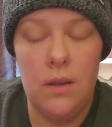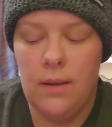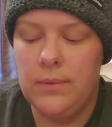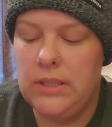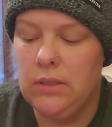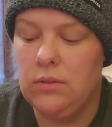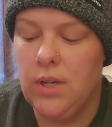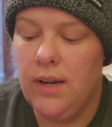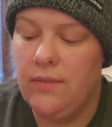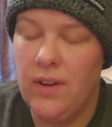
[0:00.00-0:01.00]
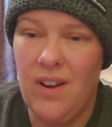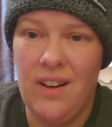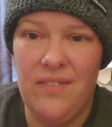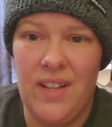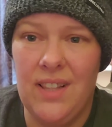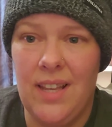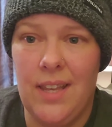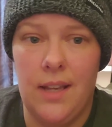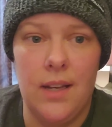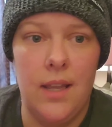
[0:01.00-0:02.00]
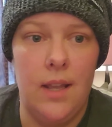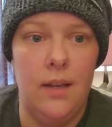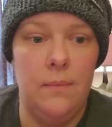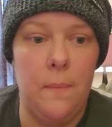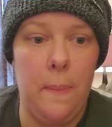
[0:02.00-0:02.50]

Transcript: I'm still trying to figure out if I like it, and